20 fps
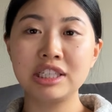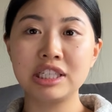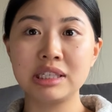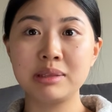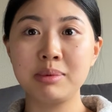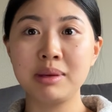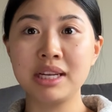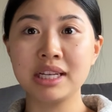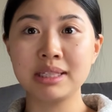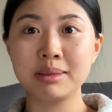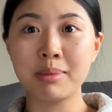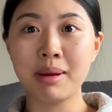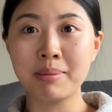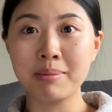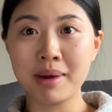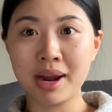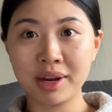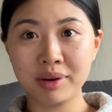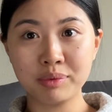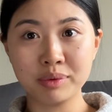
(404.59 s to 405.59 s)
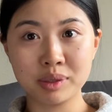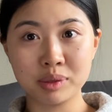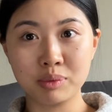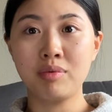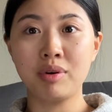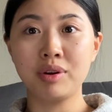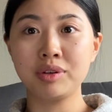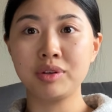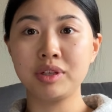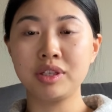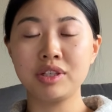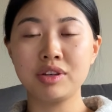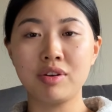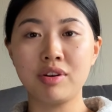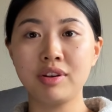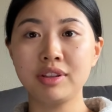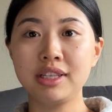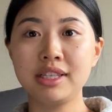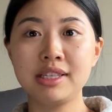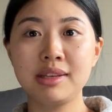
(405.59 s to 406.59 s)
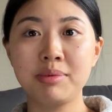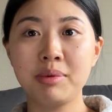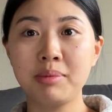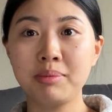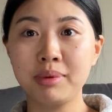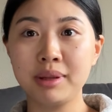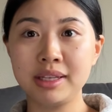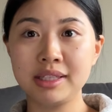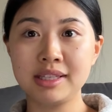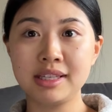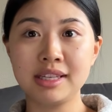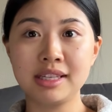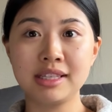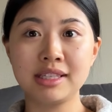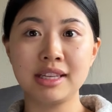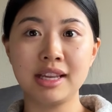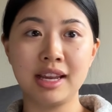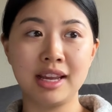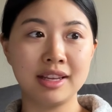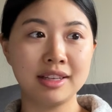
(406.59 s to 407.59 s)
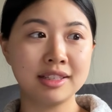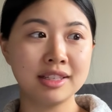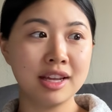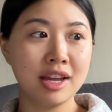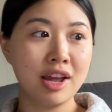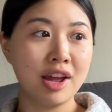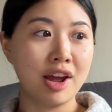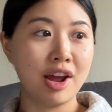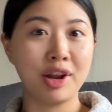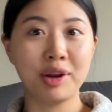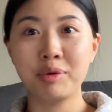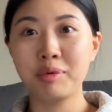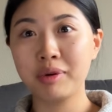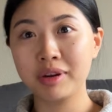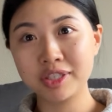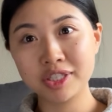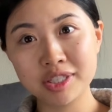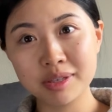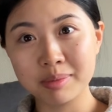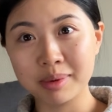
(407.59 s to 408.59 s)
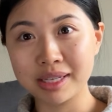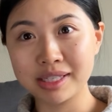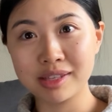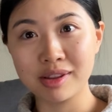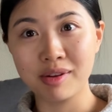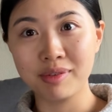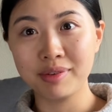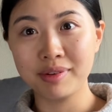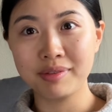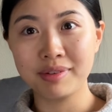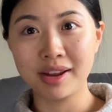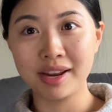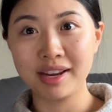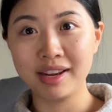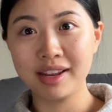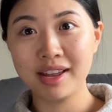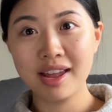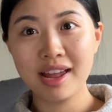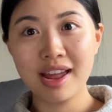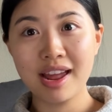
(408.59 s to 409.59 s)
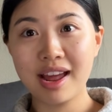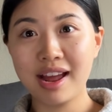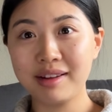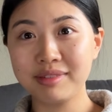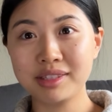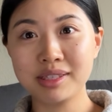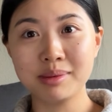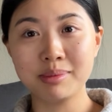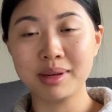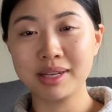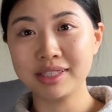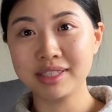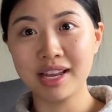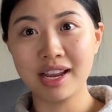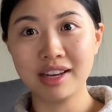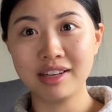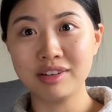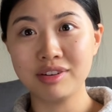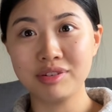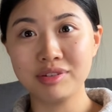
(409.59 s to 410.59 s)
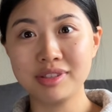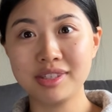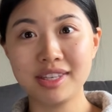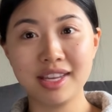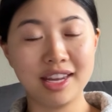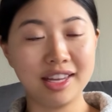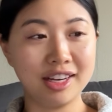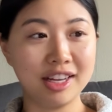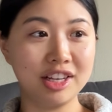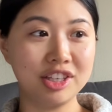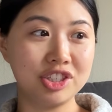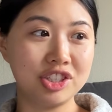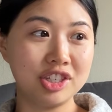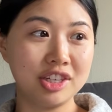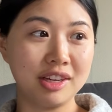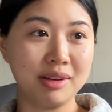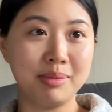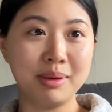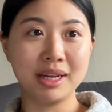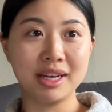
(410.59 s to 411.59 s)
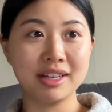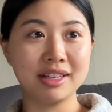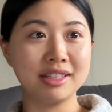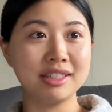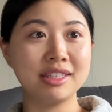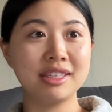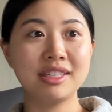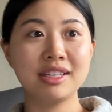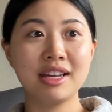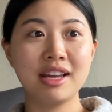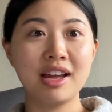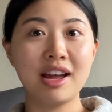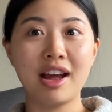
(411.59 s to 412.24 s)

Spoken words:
just because my mind was wandering to all these different places, and I questioned myself if I have some undiagnosed ADHD, because